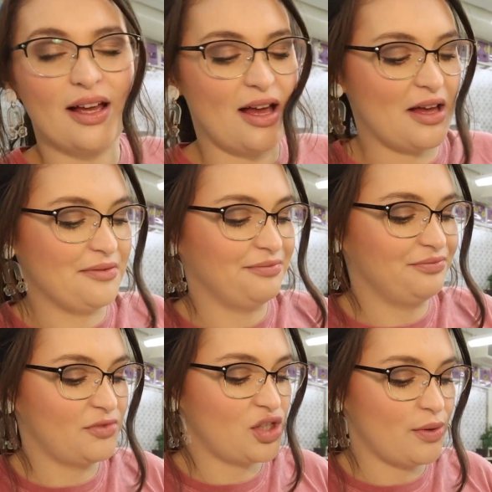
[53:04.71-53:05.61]

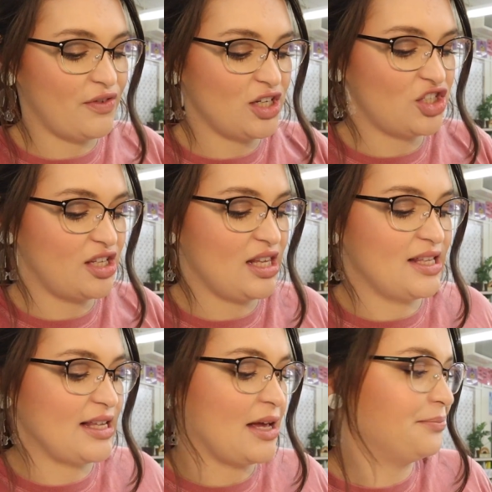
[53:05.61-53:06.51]
So we finished
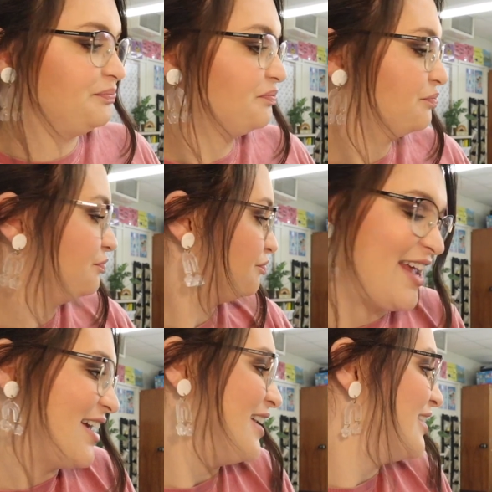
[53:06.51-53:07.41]
these up,
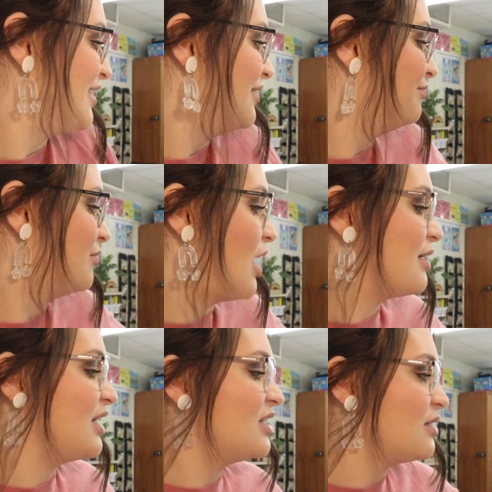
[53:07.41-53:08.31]
and
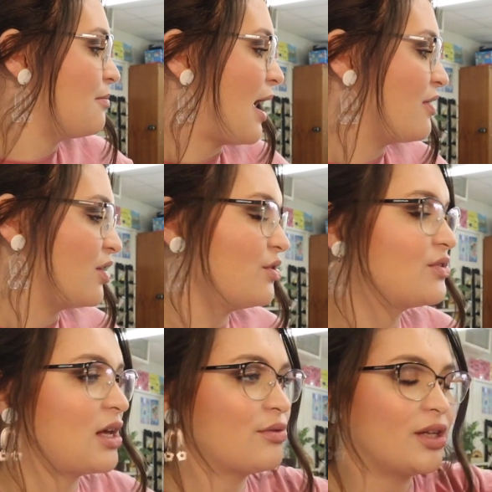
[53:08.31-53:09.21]
I need to mat
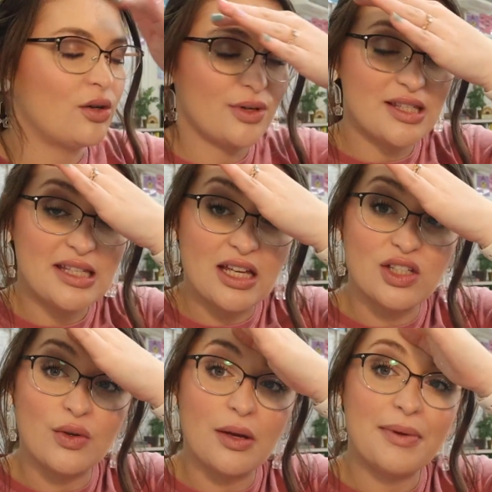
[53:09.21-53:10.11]
those. I really don't want to stay and
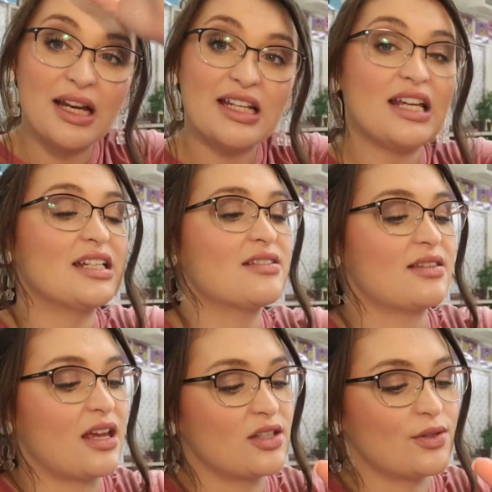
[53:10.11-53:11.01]
do it, but I need to
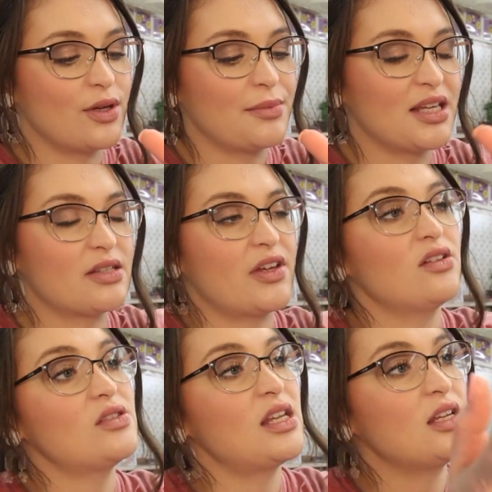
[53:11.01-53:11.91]
stay and do it, because if I
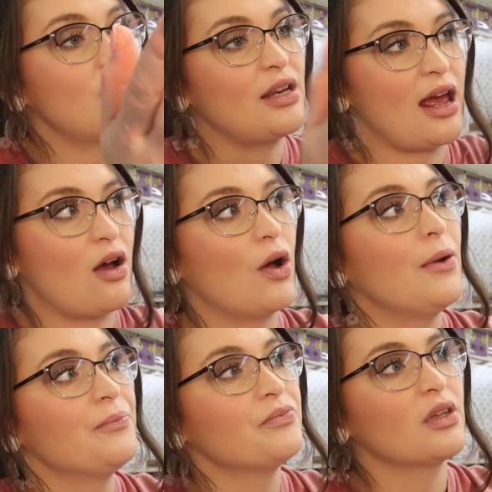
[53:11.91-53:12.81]
don't stay and do it now,
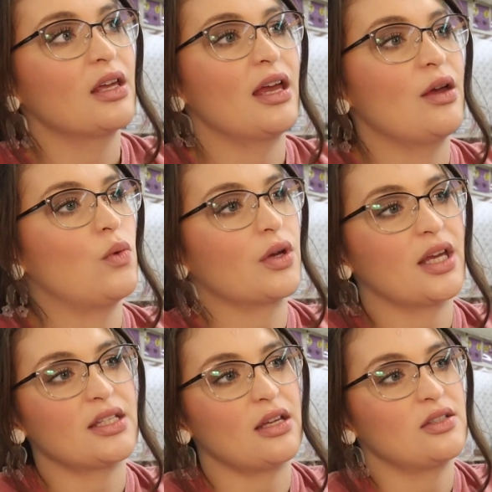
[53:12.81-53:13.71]
it won't
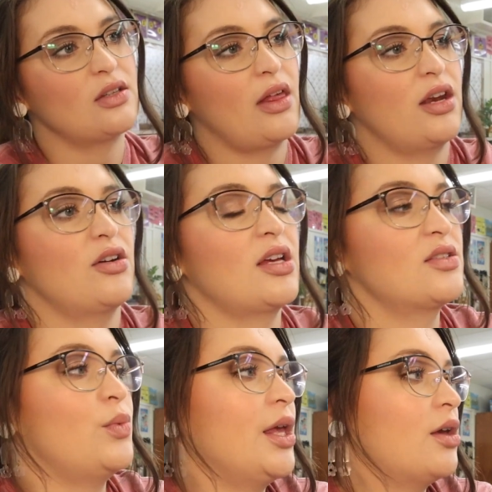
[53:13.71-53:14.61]
get done till later
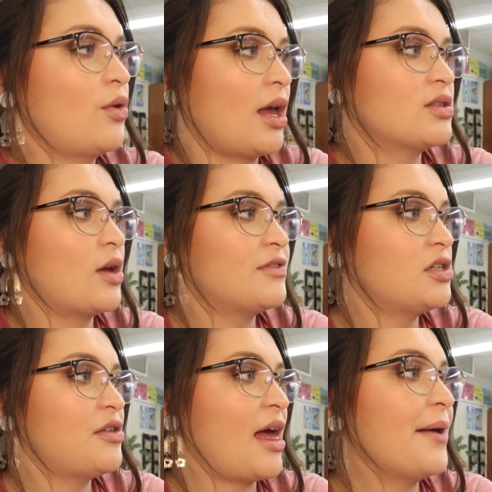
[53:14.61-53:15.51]
next week. Okay, so I have
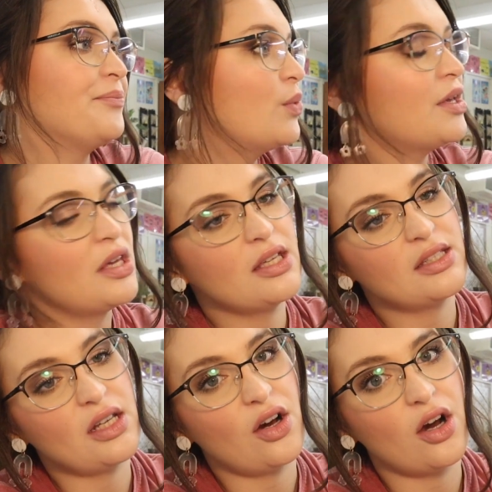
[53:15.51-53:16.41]
to do that. We
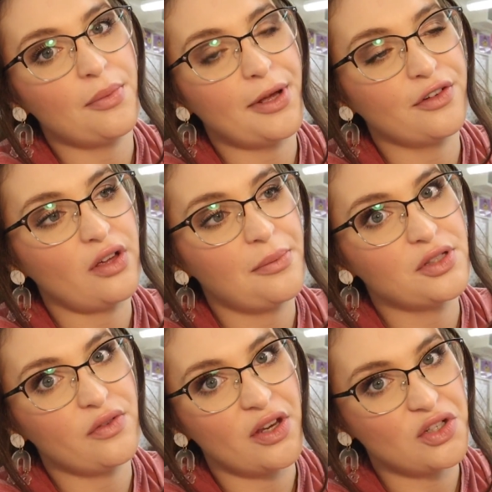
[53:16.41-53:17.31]
did our butterfly
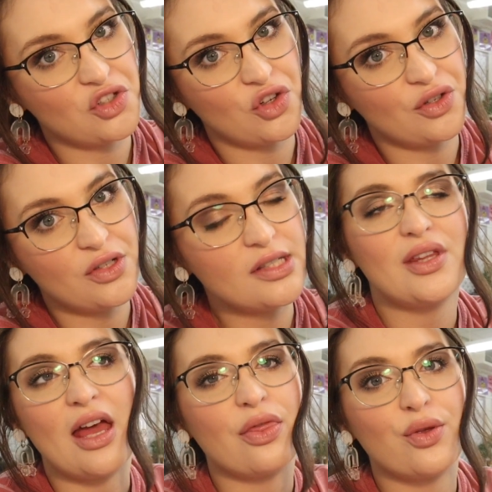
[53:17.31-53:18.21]
observation journal. We
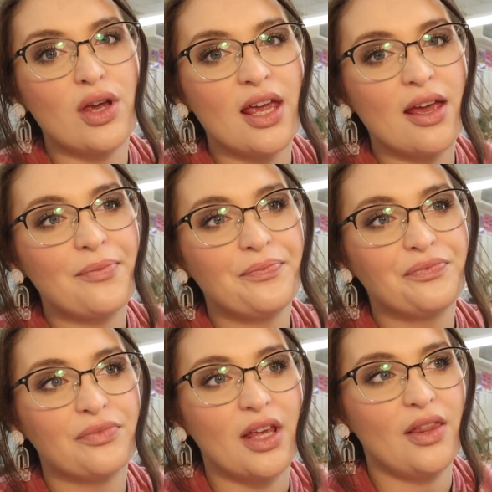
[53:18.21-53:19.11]
only had 3
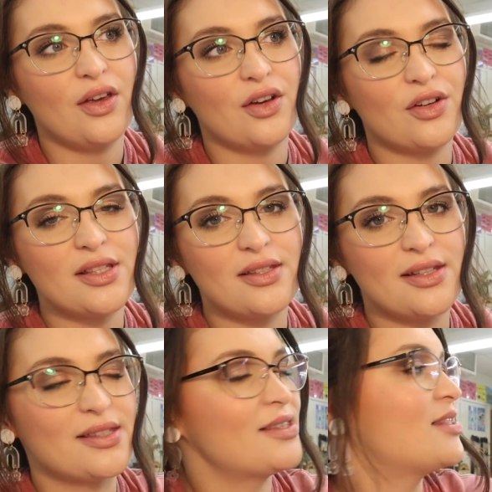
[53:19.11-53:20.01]
in their
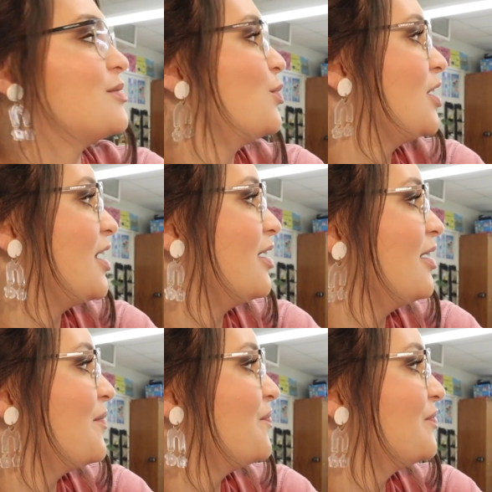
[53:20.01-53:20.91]
chrysalis this morning,
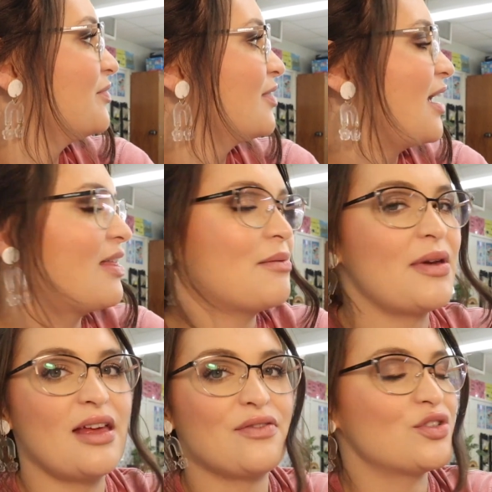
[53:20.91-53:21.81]
and then by
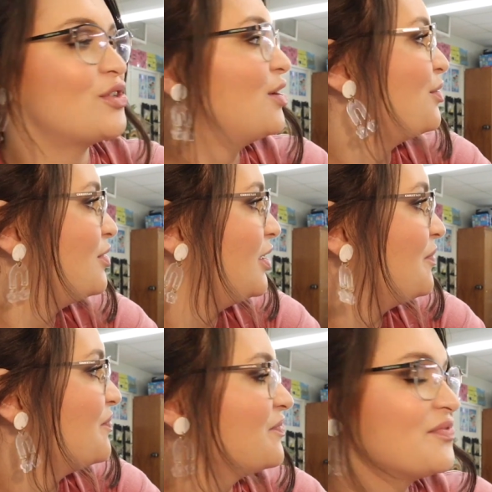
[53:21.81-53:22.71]
the afternoon,
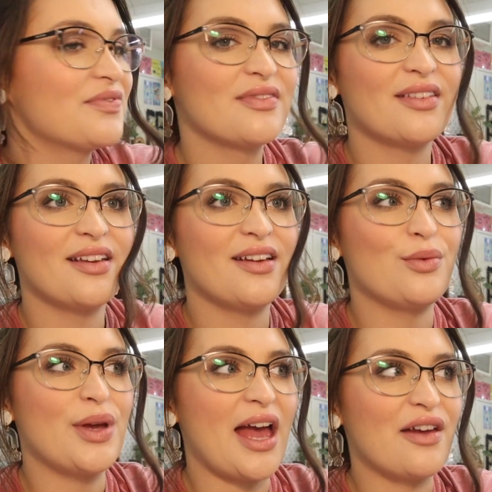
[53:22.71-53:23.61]

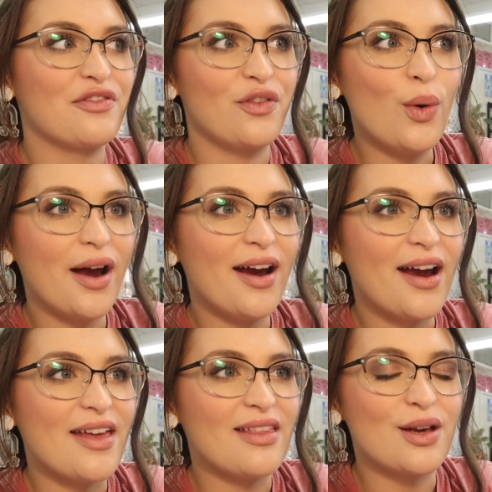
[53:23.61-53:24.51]
we had 4,
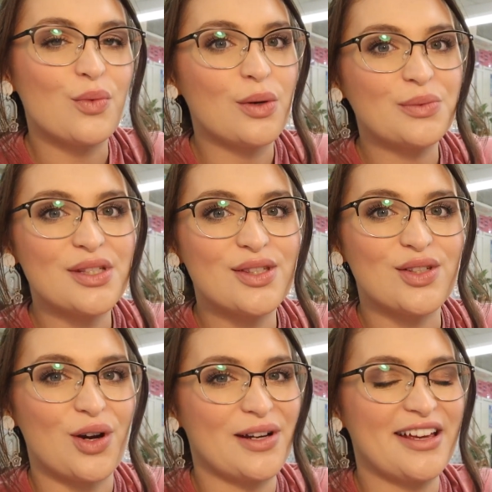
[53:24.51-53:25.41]
and like one was
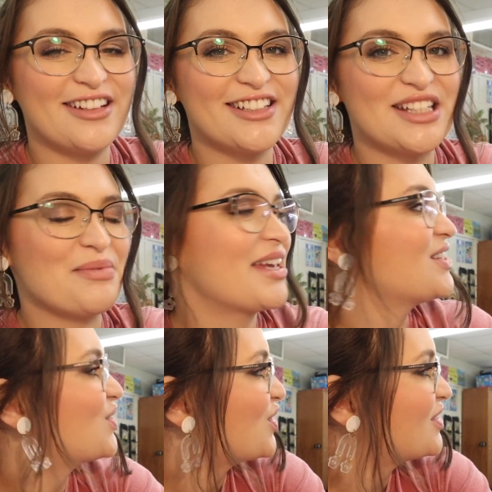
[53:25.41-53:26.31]
starting to make
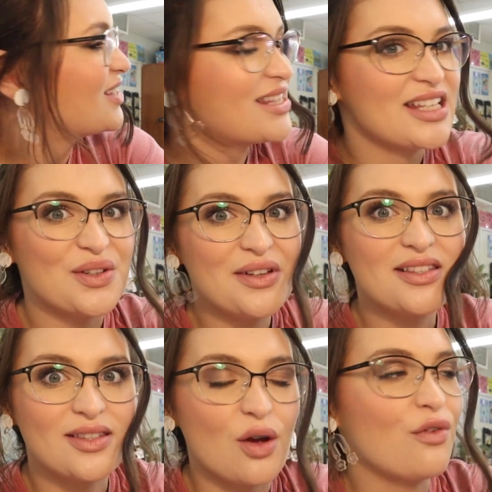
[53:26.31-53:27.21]
its chrysalis. They do it
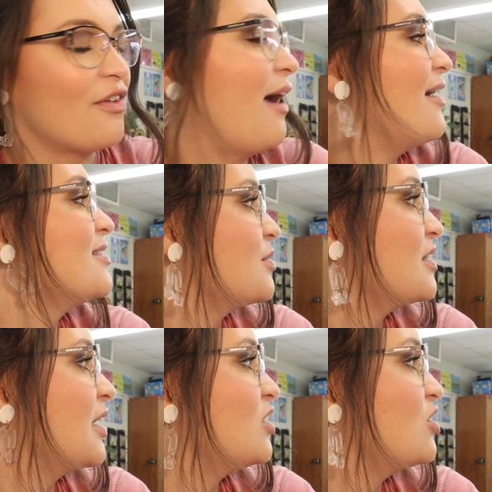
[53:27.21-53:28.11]
so fast. Someone
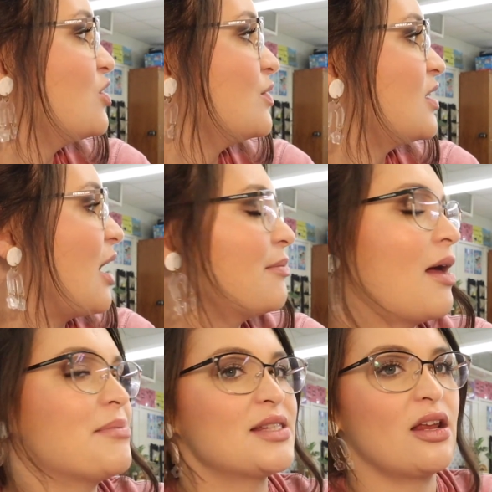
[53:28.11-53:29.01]
said I should do a time
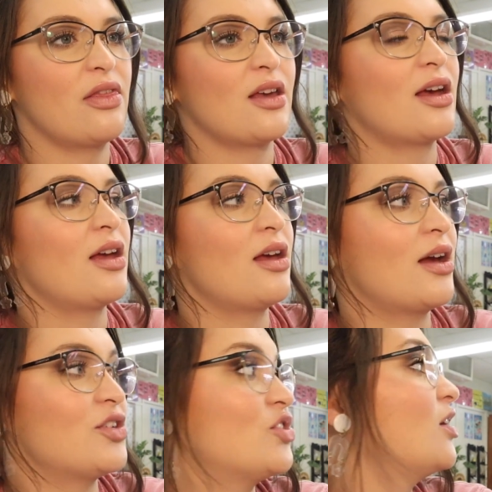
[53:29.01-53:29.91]
lapse, and I think
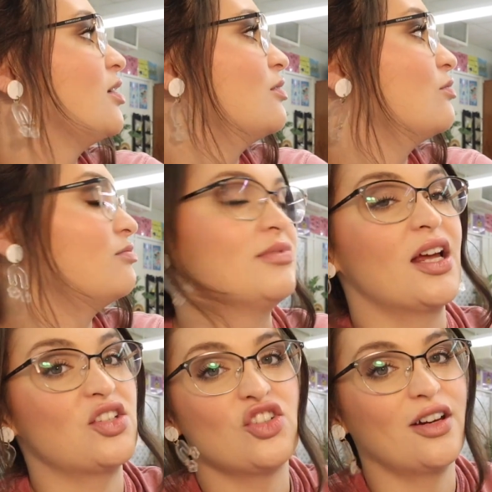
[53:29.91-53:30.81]
I should
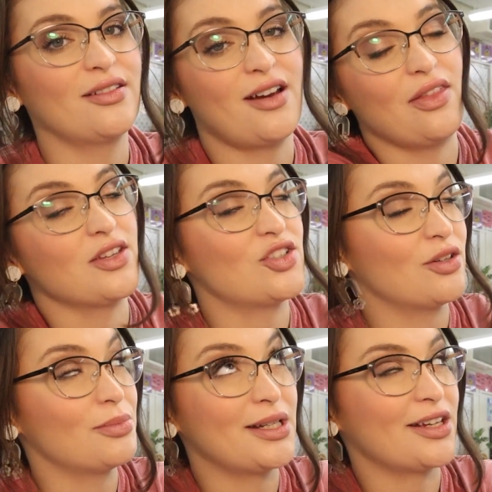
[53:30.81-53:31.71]
next year, not this
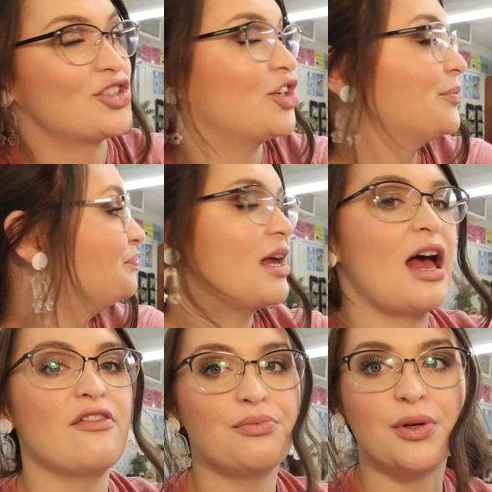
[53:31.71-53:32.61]
year, but next year. I
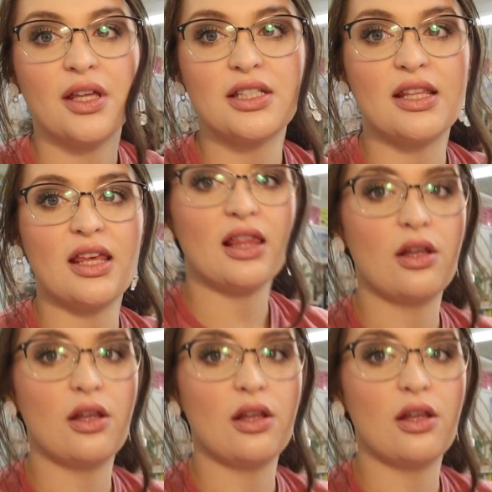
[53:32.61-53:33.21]
have put to the